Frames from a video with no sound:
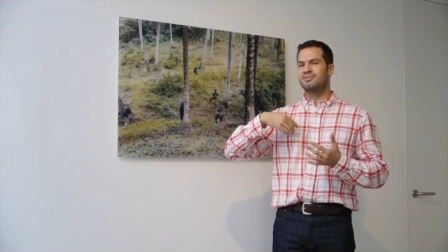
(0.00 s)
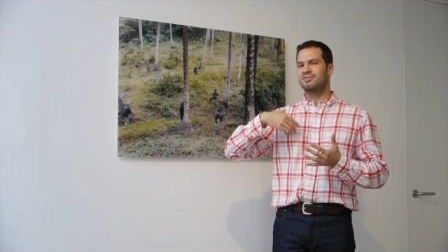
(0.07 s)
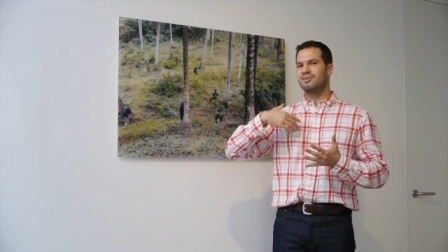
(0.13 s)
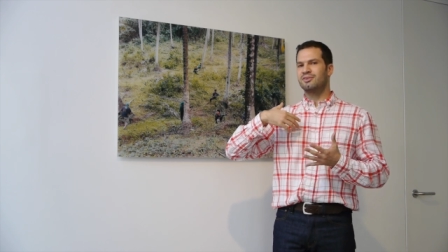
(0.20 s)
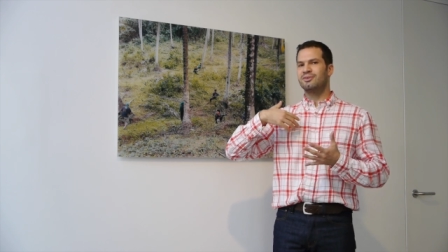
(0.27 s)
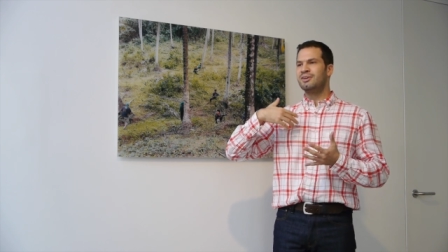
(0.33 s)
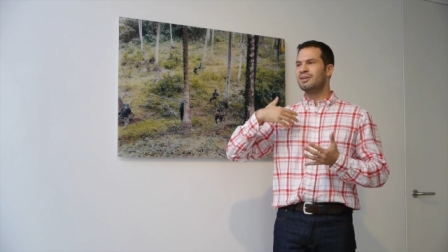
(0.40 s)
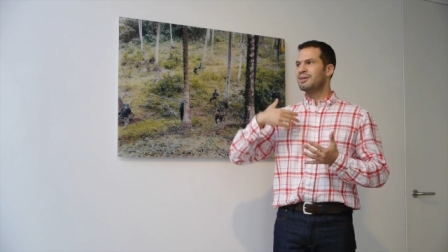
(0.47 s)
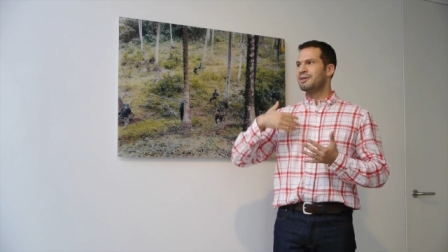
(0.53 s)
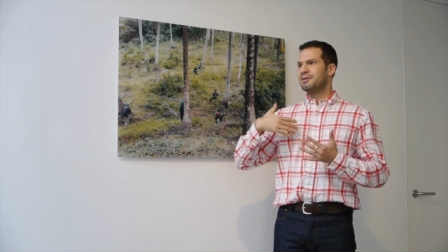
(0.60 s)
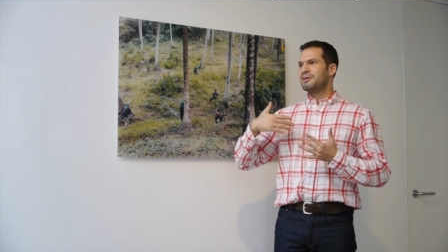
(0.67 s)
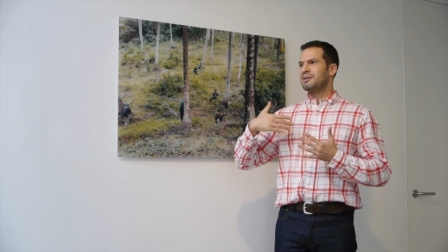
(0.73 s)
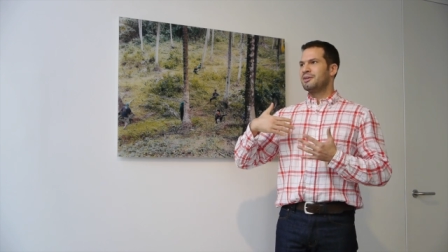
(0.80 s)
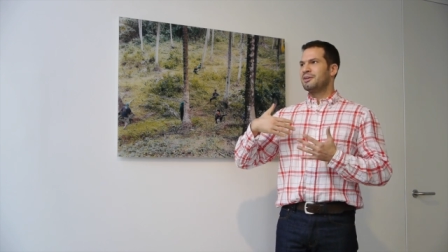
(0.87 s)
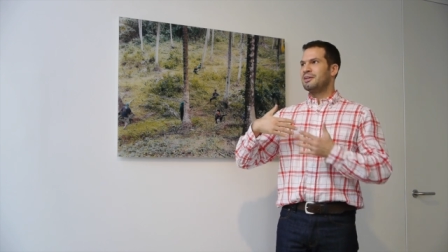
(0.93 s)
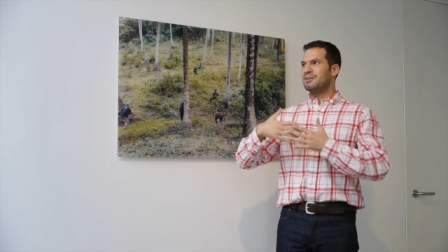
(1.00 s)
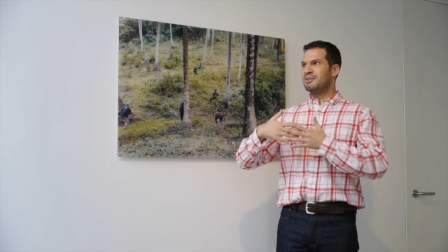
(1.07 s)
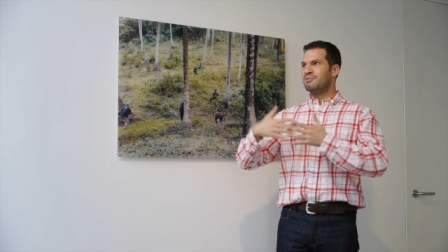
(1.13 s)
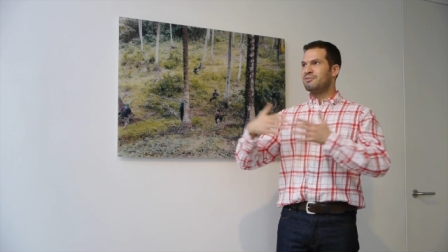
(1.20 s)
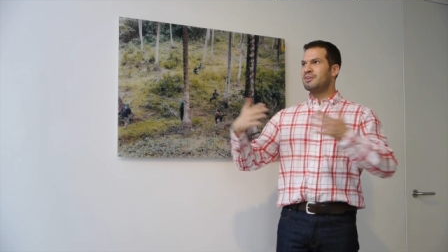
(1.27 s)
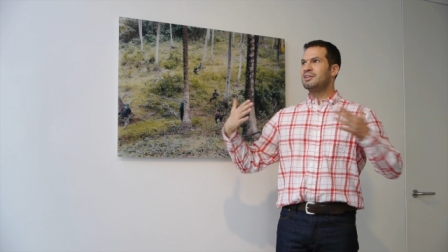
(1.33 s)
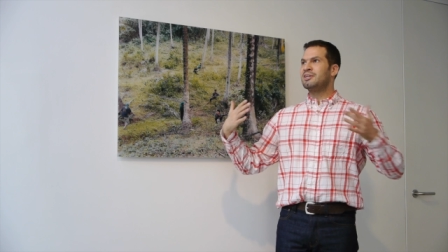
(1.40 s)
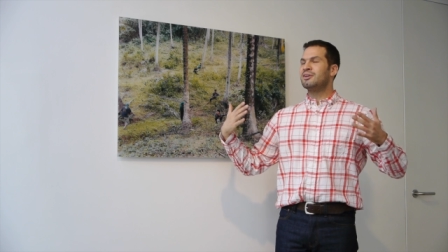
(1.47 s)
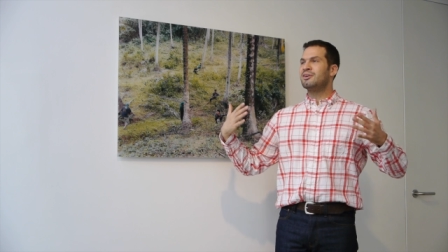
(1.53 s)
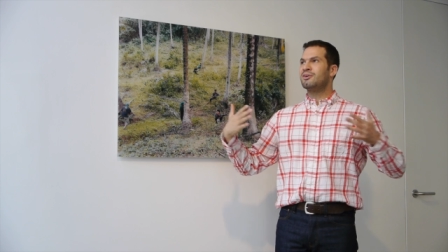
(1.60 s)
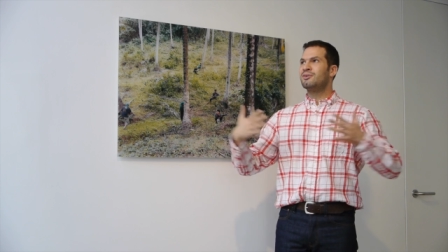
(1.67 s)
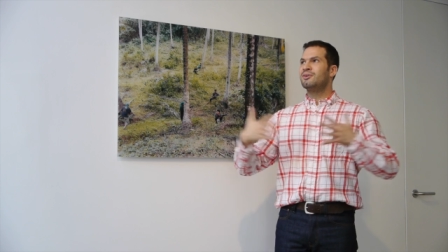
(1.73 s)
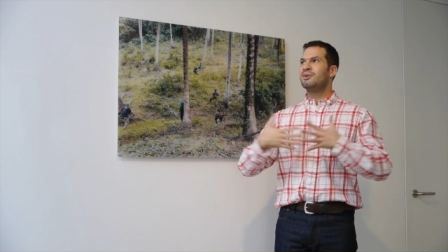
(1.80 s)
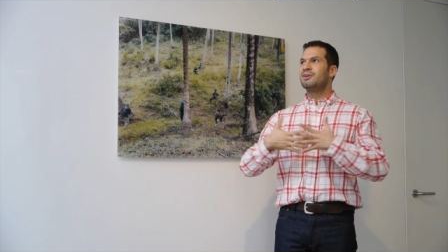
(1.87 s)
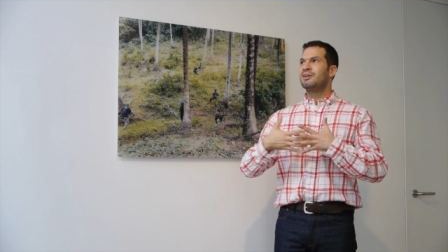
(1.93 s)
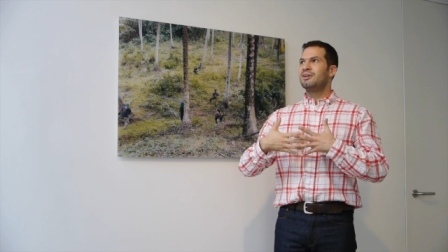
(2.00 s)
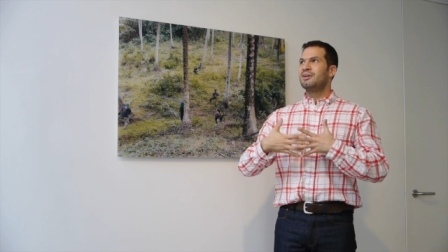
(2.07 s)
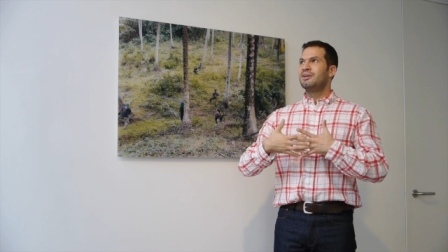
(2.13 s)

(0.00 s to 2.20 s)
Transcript: So in the video,